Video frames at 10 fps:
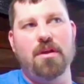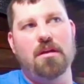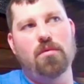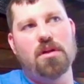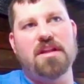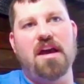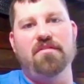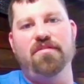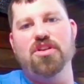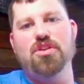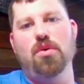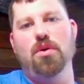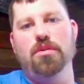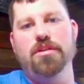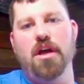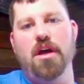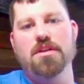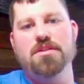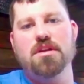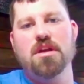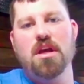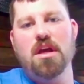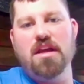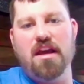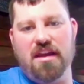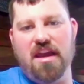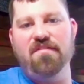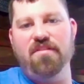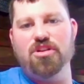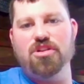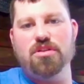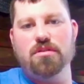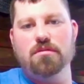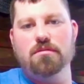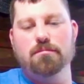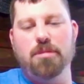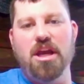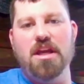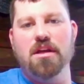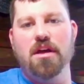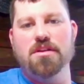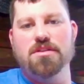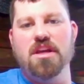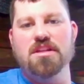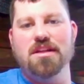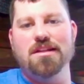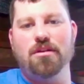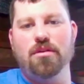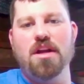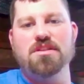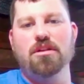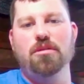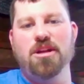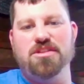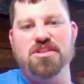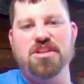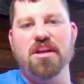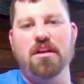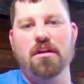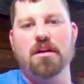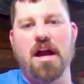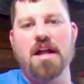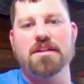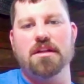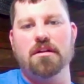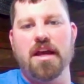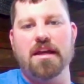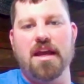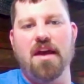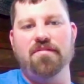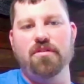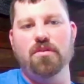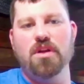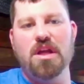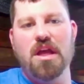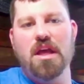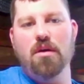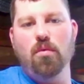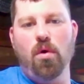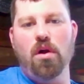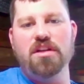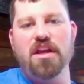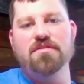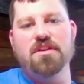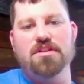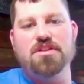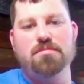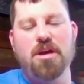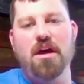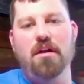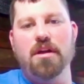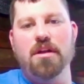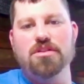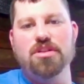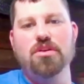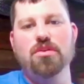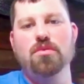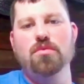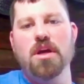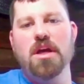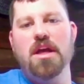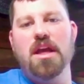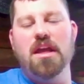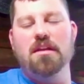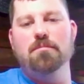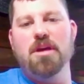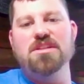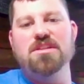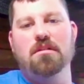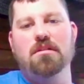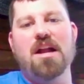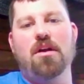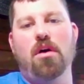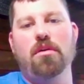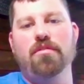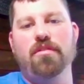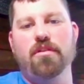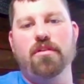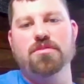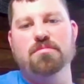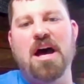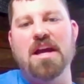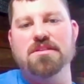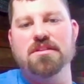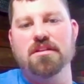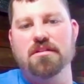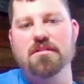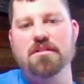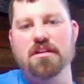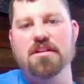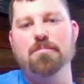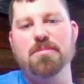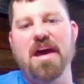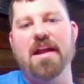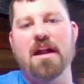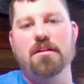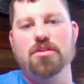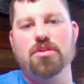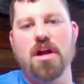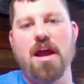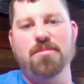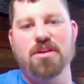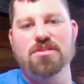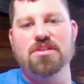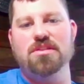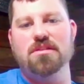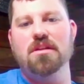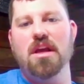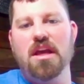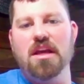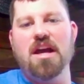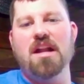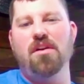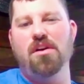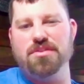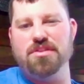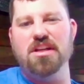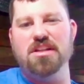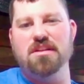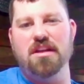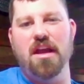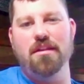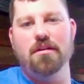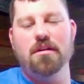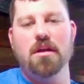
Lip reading: And what that fish oil does, that catfish bait does, is it creates a little bit stickier content on that cat food. One, gives it a smell, and two, it makes it a lot harder for those mice to dip that out of the trap because it kind of all sticks together.